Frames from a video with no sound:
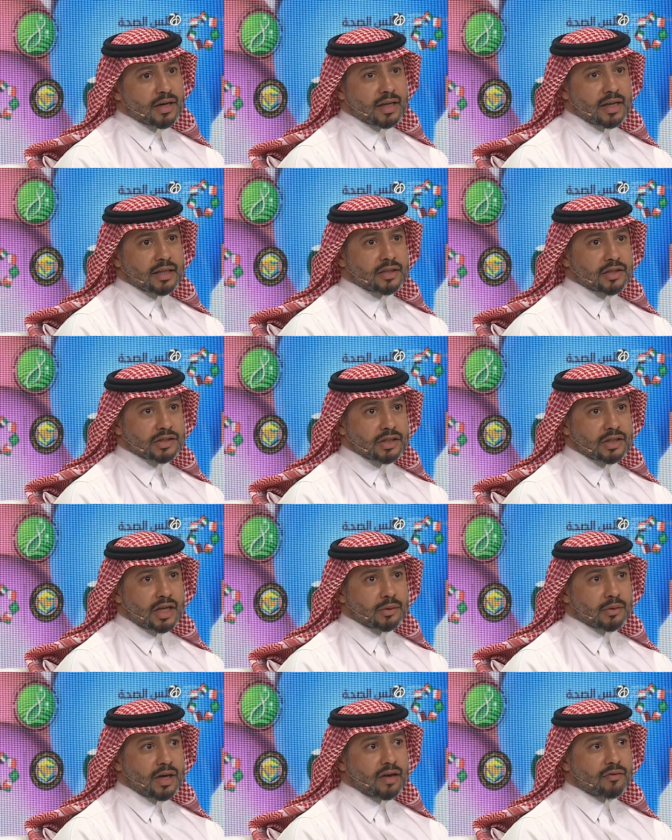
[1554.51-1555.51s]
In addition that
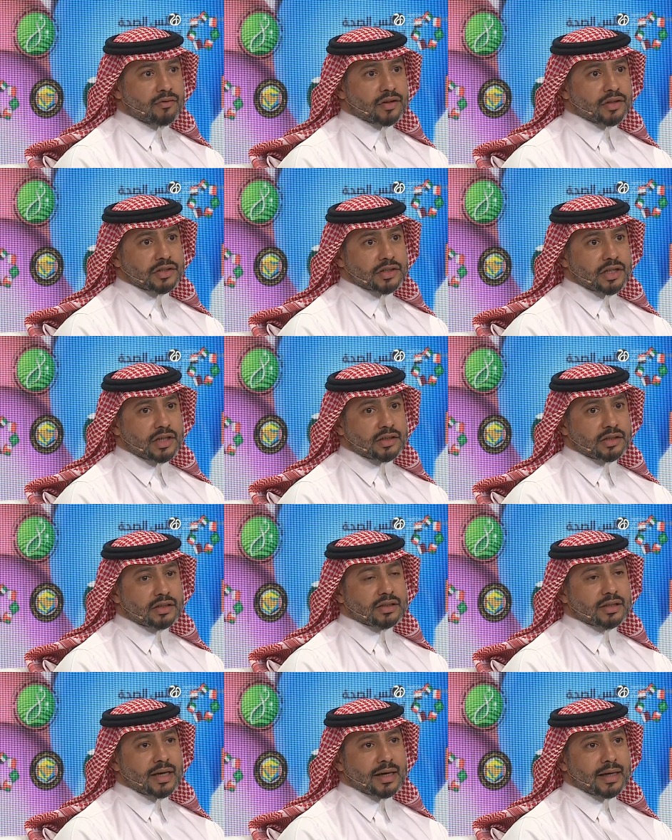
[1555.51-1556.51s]
we have
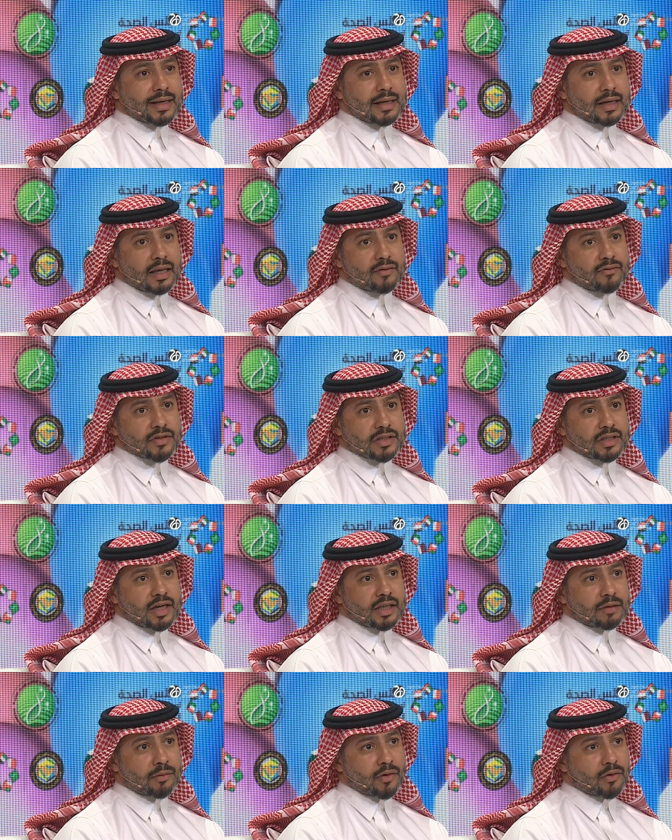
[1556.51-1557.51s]
initiated a clinical
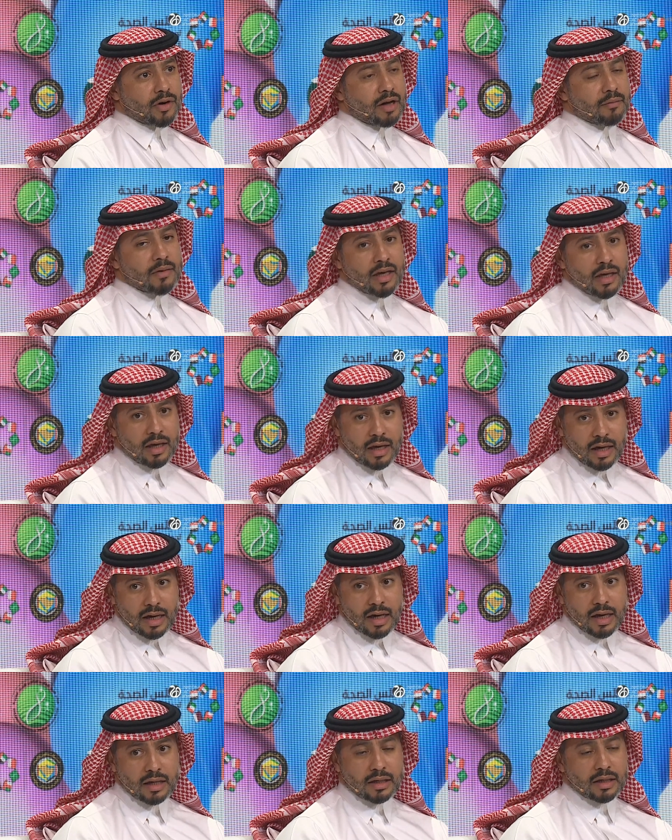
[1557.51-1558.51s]
investigator program,
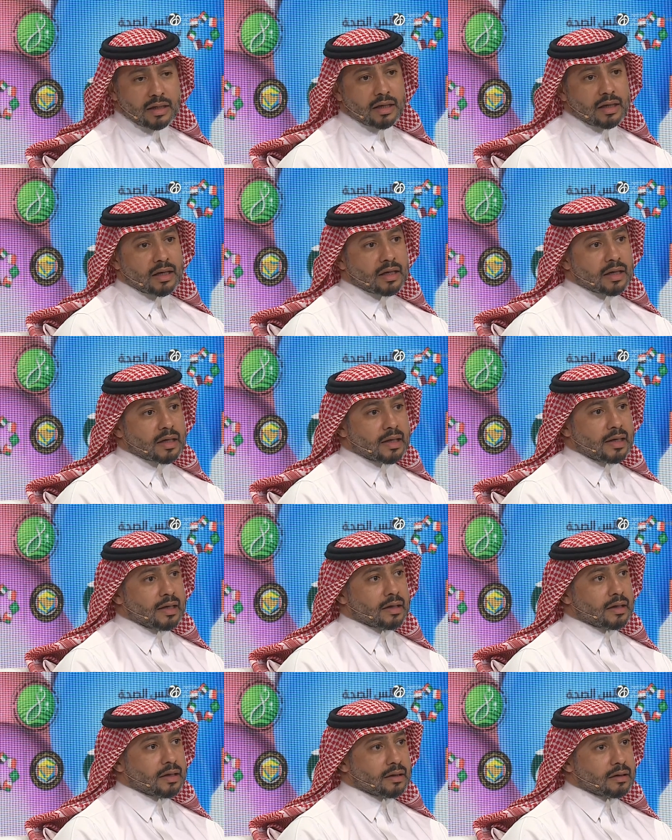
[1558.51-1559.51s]
any
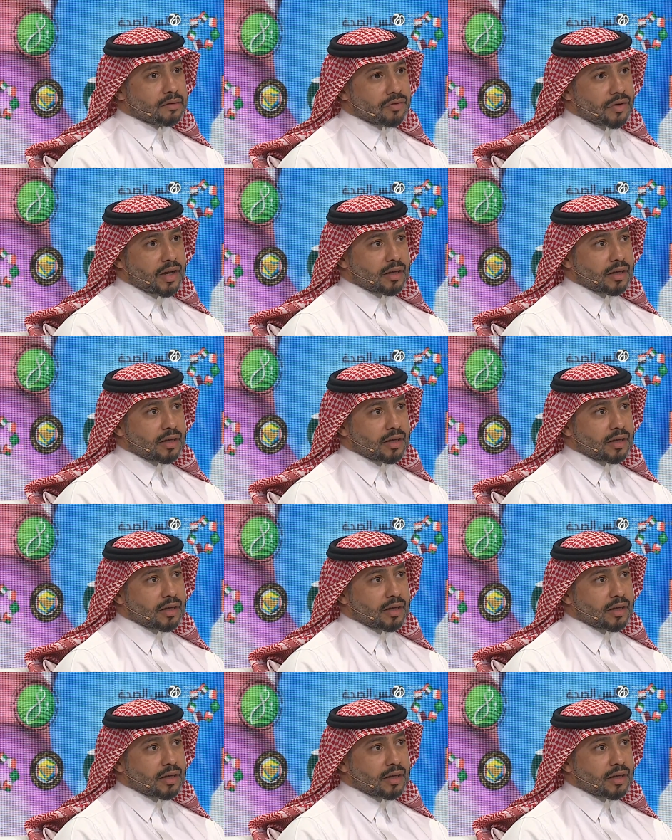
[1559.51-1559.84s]
clinical training